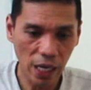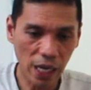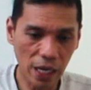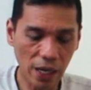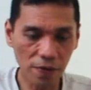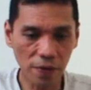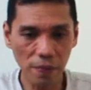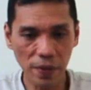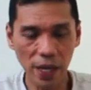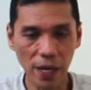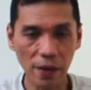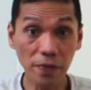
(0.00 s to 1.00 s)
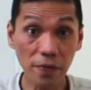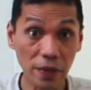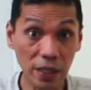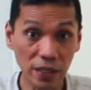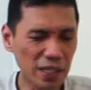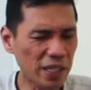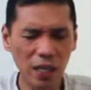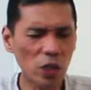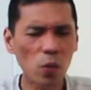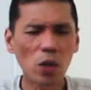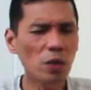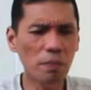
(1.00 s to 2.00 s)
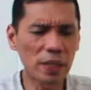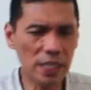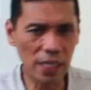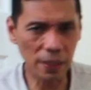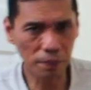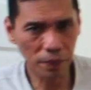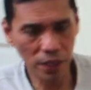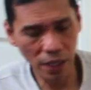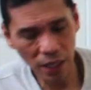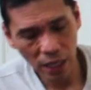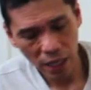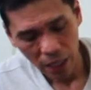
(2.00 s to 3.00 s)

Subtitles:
And then from there, feel the tail. You won't miss it. Yeah.